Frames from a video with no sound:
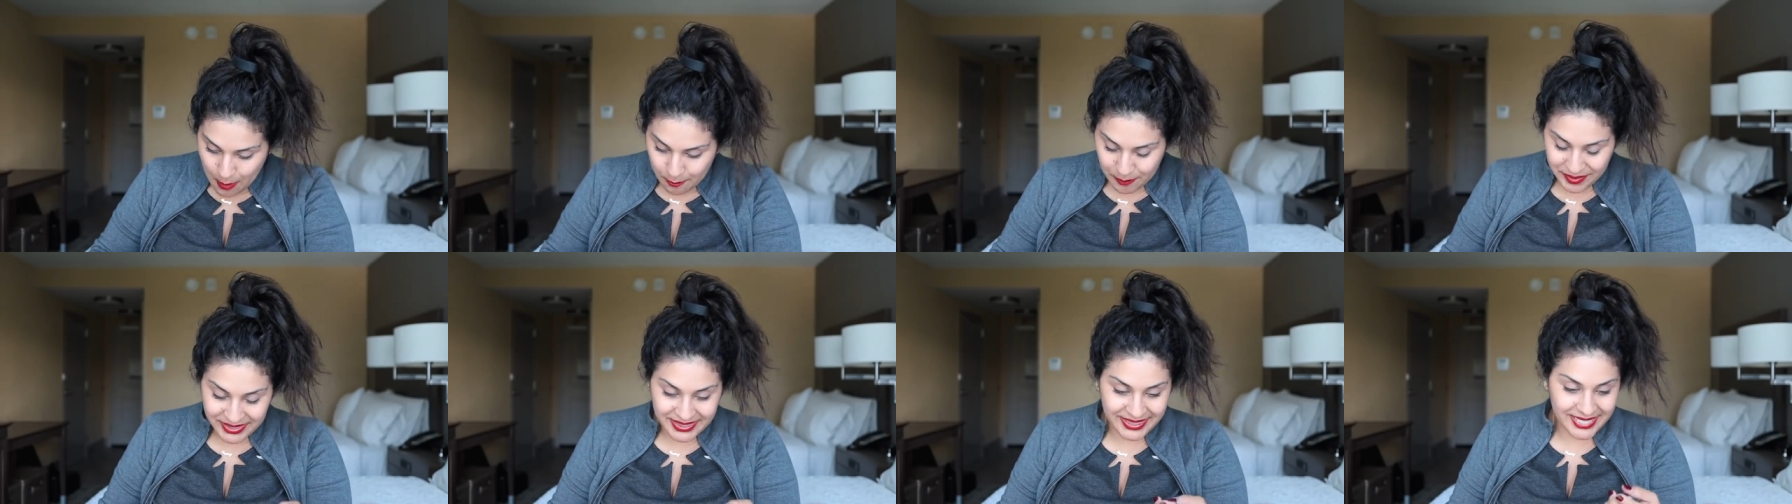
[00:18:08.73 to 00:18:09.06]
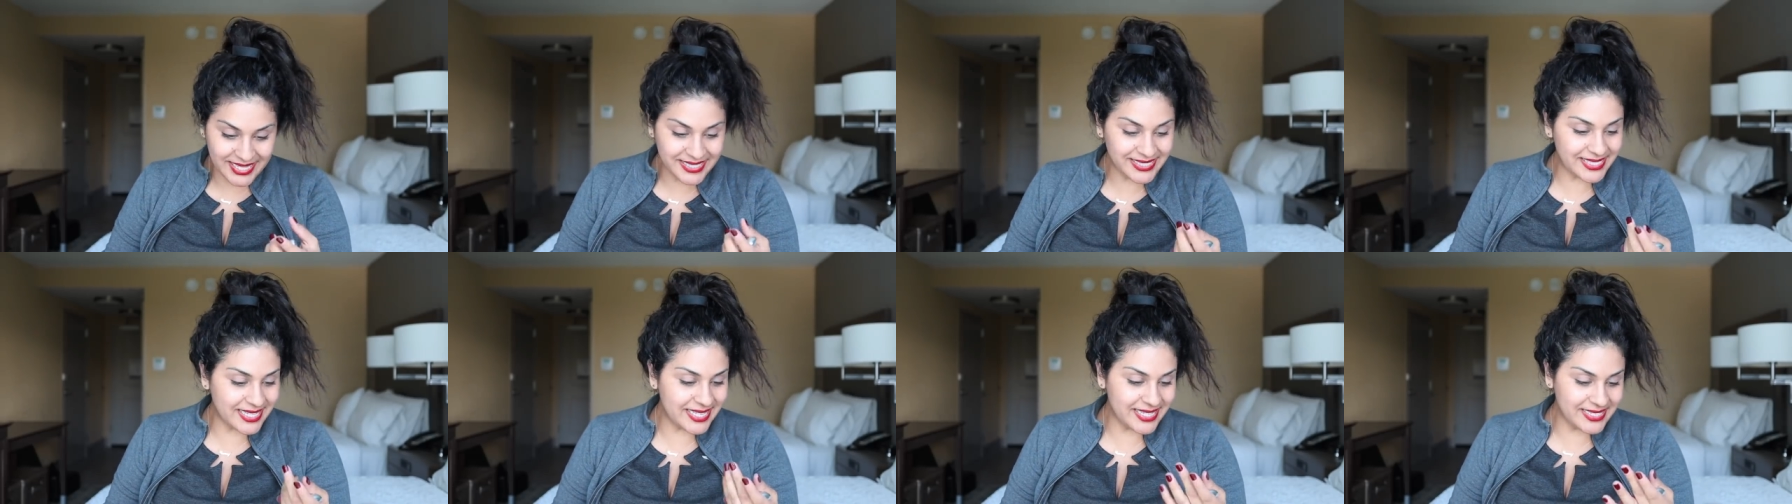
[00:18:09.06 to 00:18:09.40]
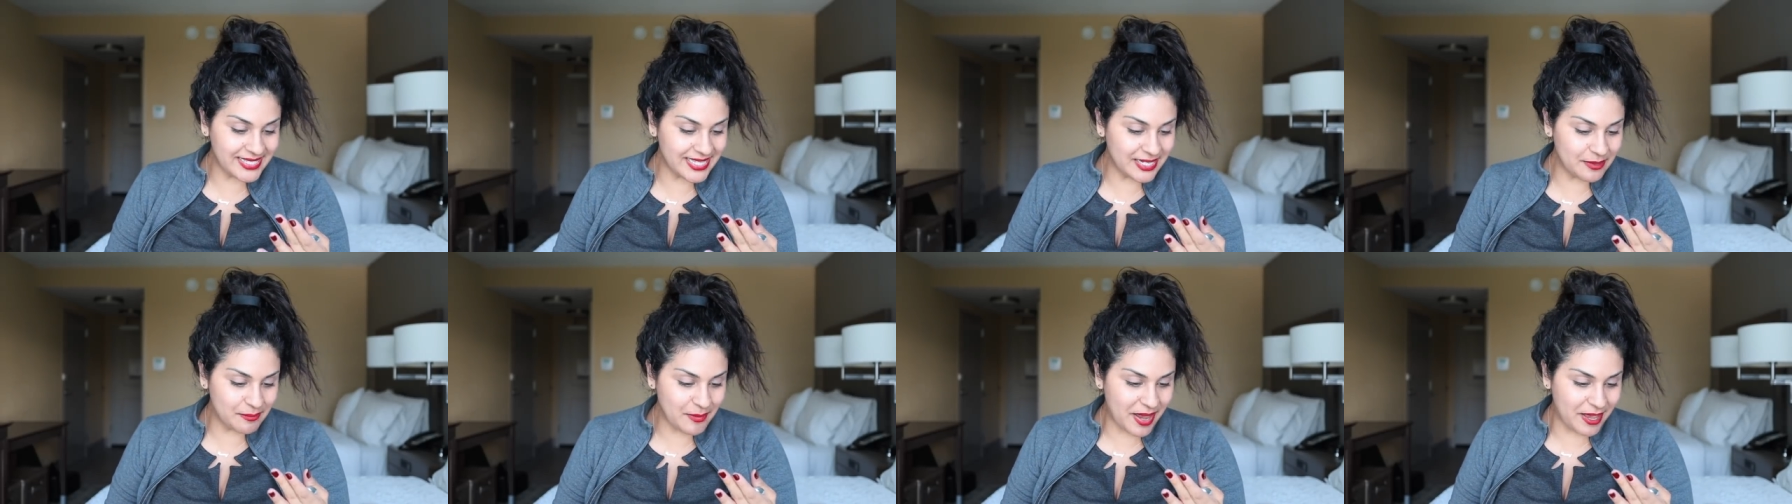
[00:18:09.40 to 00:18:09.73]
But this
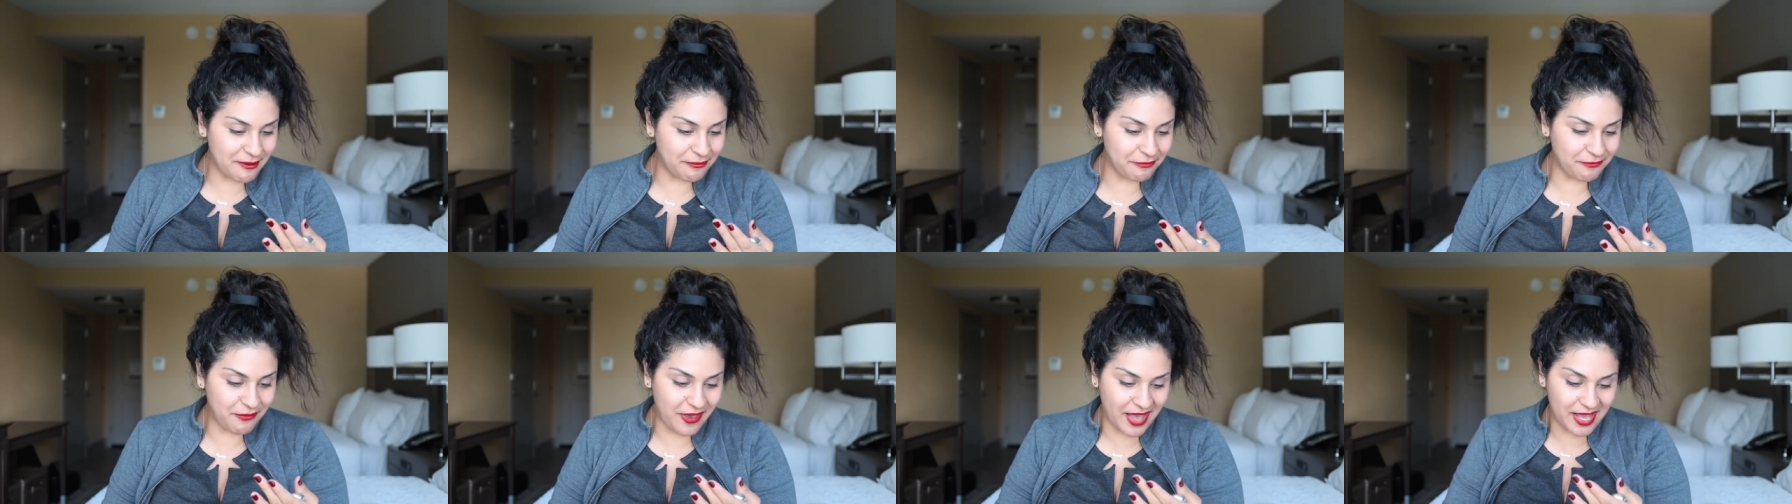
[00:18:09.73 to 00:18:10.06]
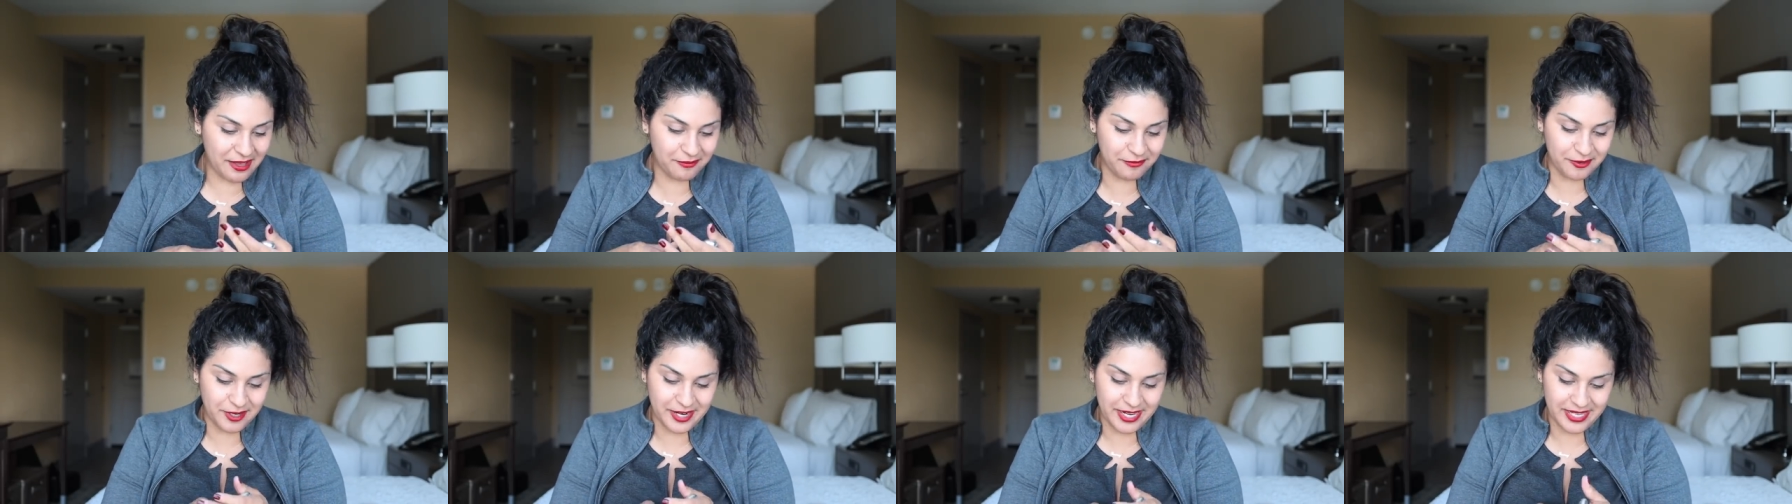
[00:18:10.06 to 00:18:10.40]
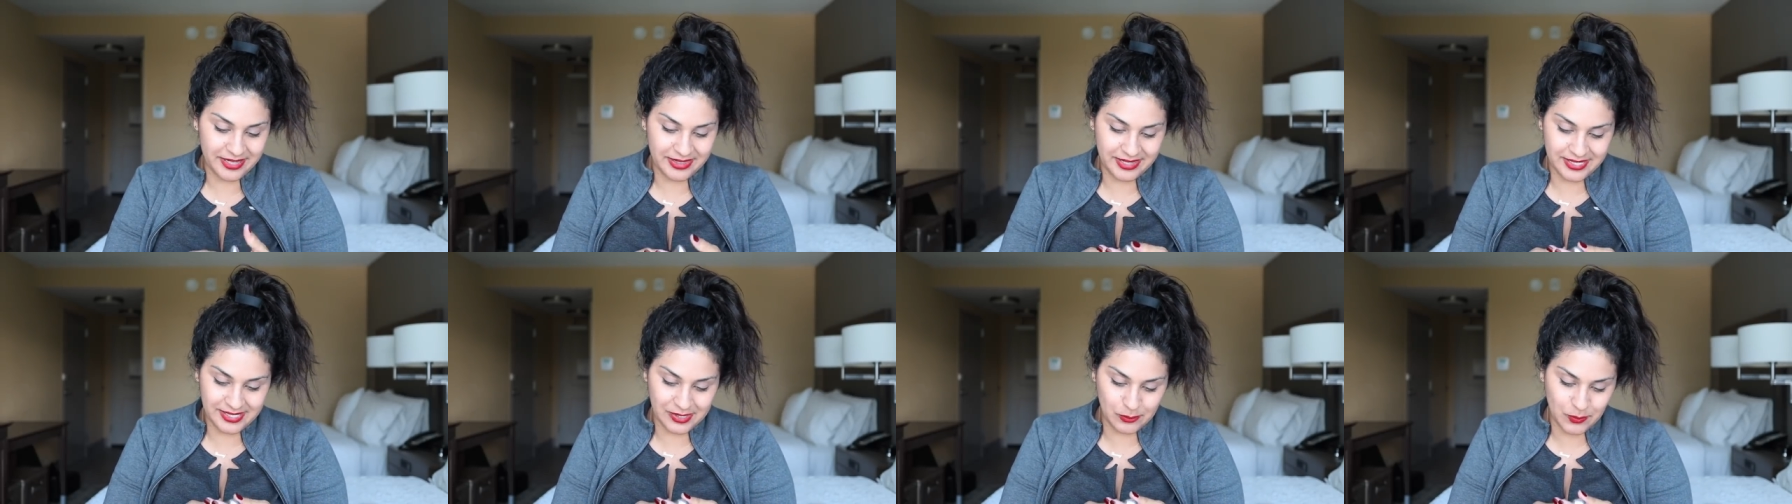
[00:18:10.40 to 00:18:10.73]
isn't my
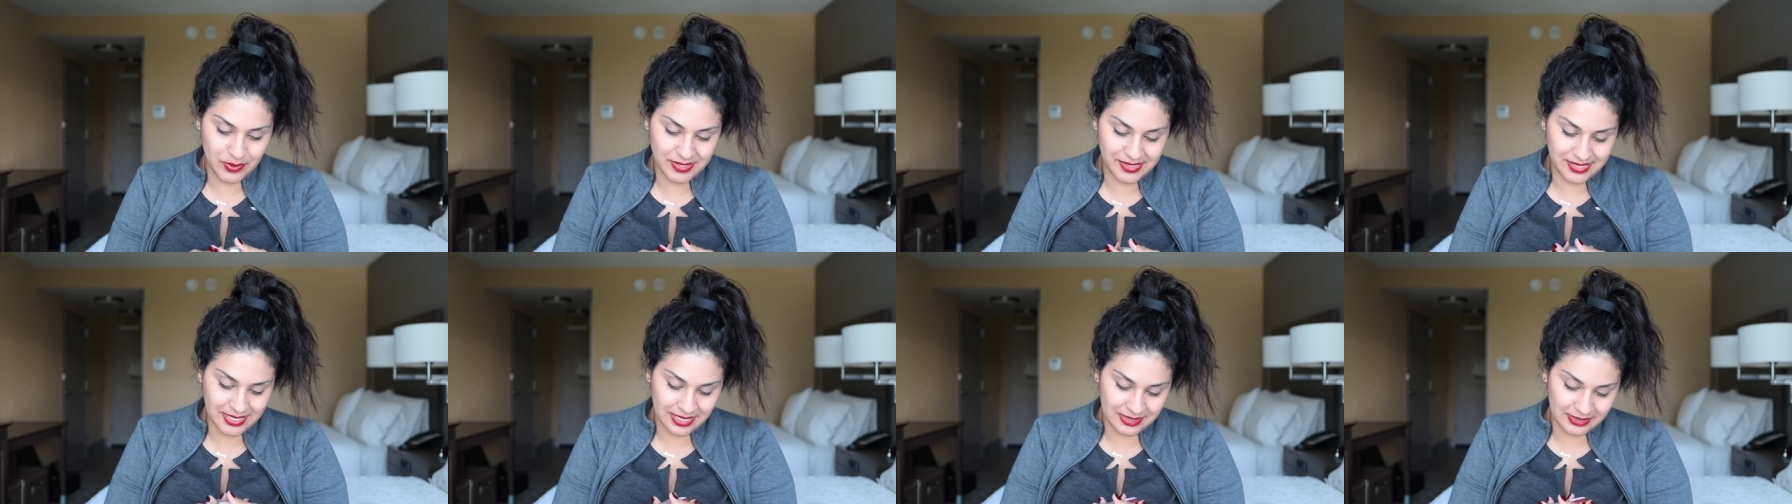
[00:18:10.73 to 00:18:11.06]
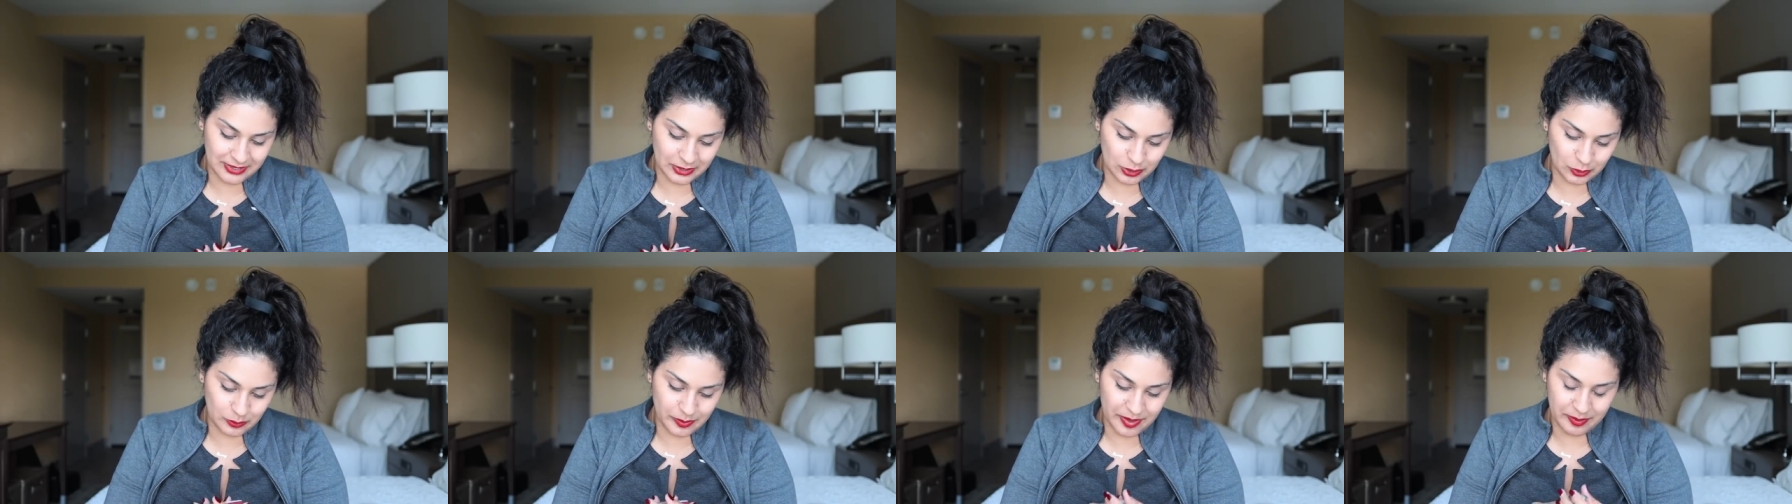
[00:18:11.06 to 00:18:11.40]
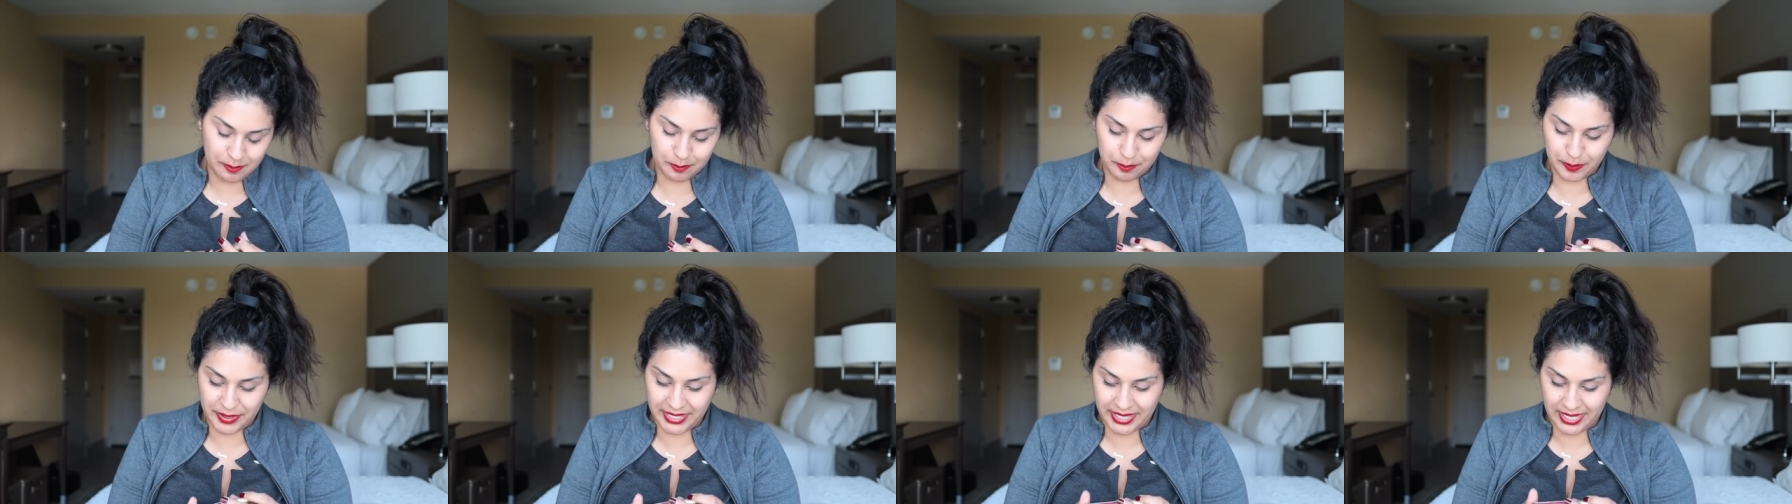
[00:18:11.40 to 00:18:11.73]
favorite. This one's a little
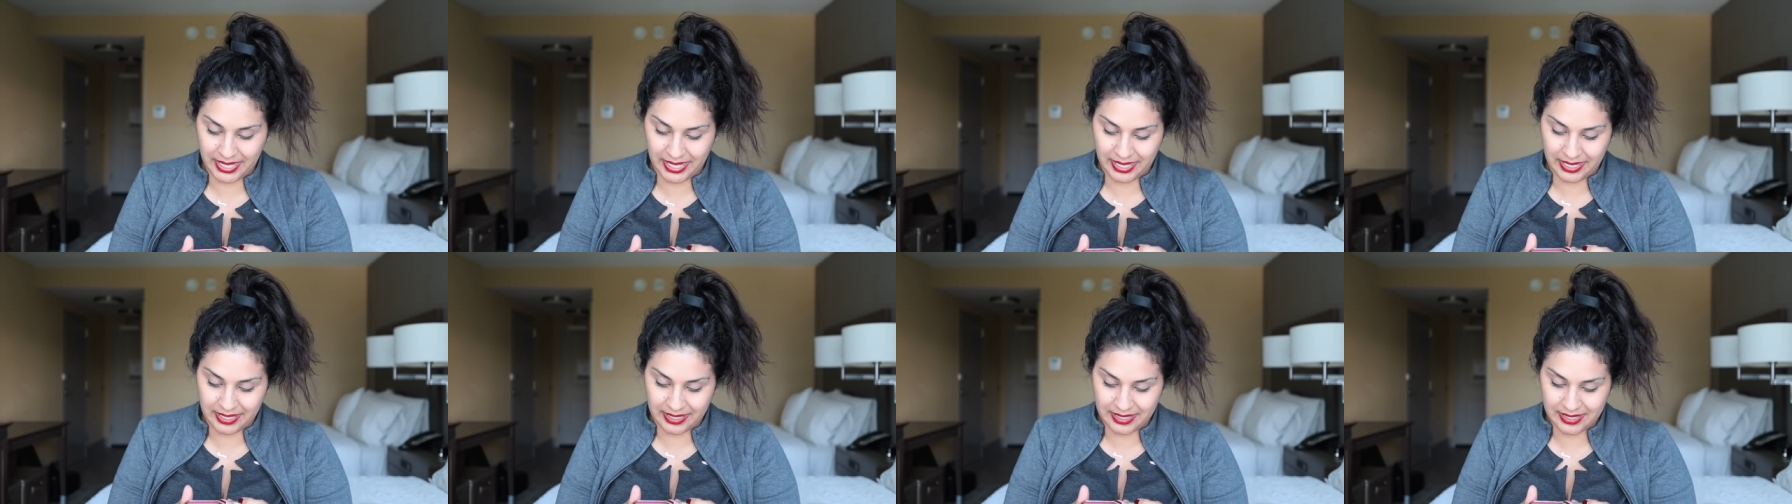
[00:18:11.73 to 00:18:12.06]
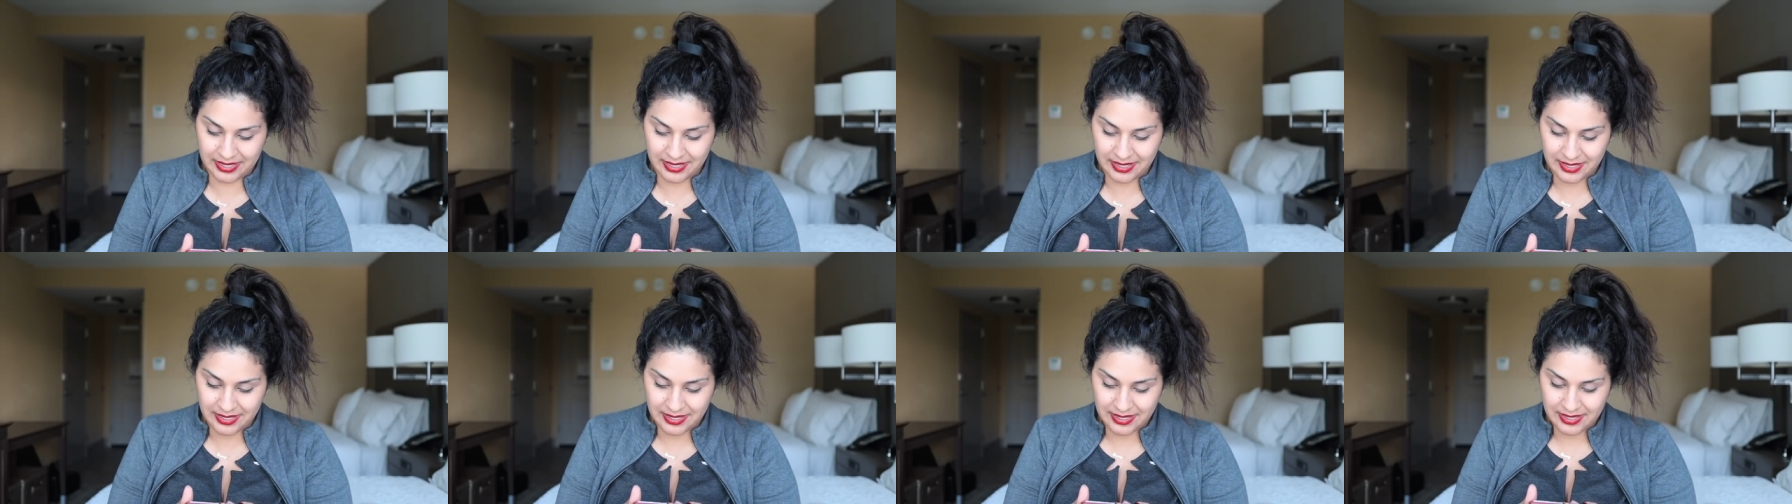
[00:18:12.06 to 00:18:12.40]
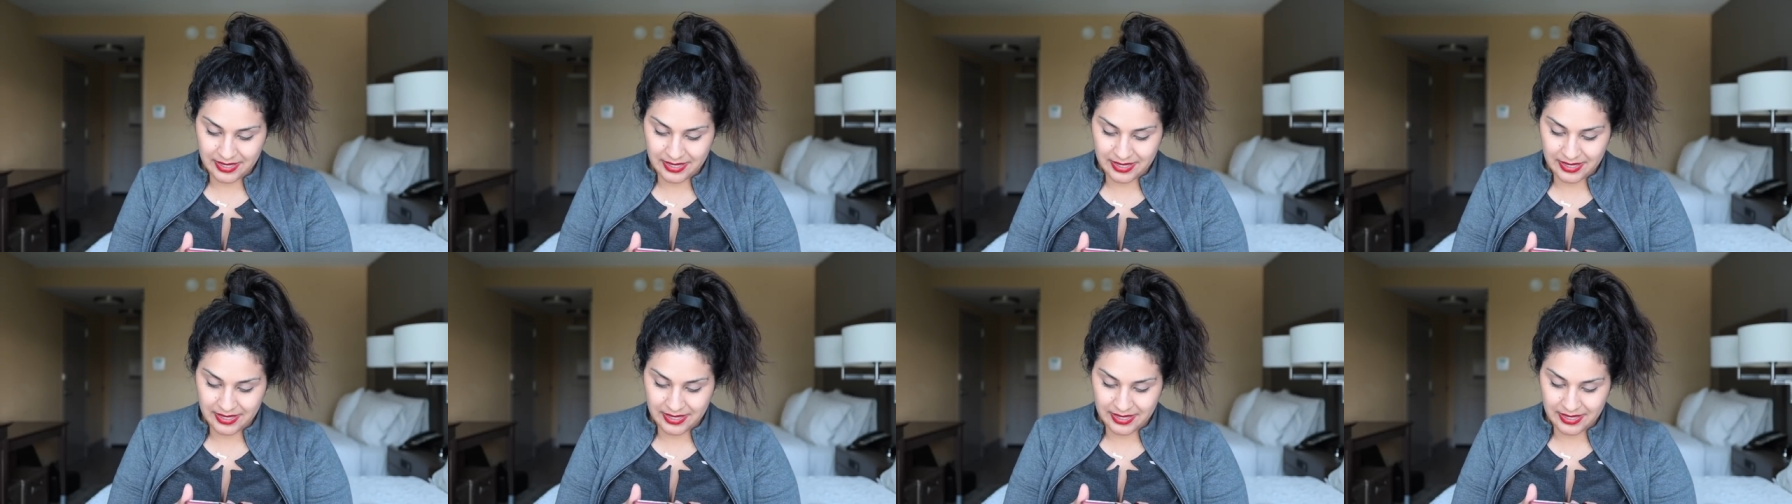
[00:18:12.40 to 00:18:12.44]
bit pink.